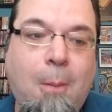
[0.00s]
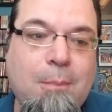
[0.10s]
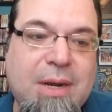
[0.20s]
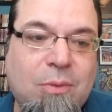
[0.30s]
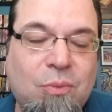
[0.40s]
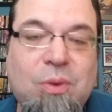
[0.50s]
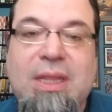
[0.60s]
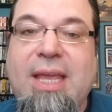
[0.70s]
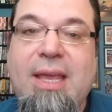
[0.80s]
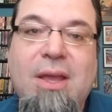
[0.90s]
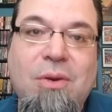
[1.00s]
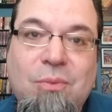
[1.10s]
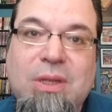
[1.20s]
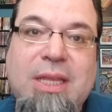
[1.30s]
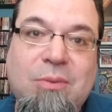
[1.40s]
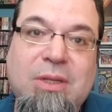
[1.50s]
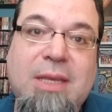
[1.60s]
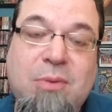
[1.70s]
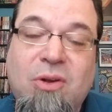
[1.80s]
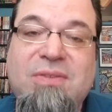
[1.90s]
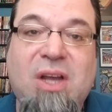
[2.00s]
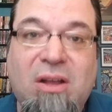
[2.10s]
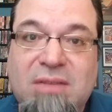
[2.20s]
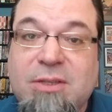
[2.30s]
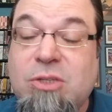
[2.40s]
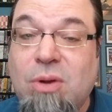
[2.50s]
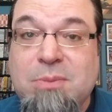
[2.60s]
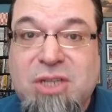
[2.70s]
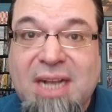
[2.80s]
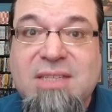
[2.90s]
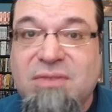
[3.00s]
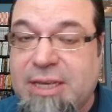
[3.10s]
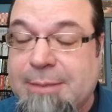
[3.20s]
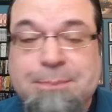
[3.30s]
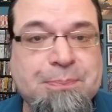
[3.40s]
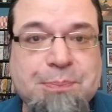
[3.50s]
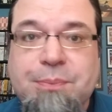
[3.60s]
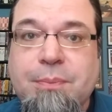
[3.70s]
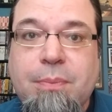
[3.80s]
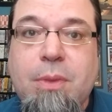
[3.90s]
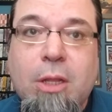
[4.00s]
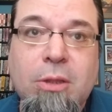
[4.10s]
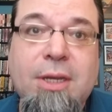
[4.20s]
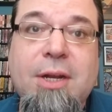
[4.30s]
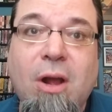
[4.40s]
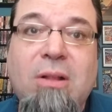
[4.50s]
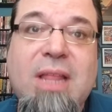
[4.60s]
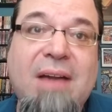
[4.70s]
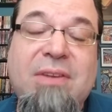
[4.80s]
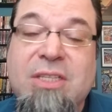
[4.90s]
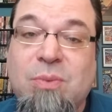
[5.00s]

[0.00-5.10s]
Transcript: But it really, really, really behooves all of us to objectively look at all evidence